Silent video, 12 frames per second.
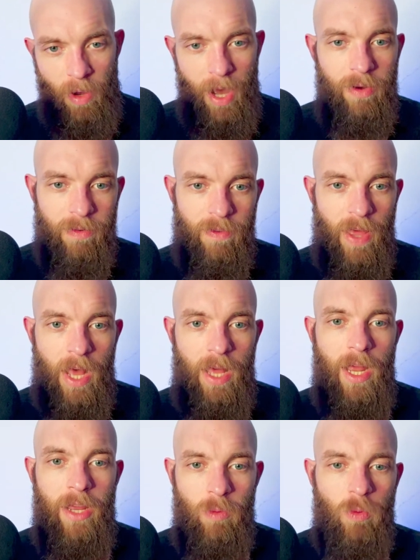out of that.
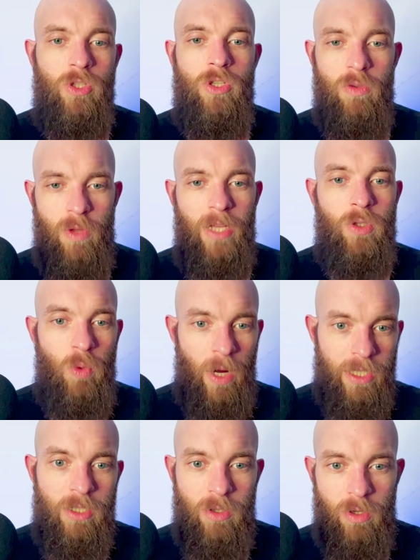I don't want to do that
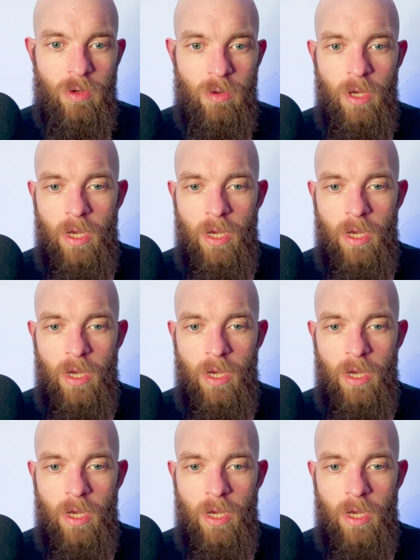twice to you.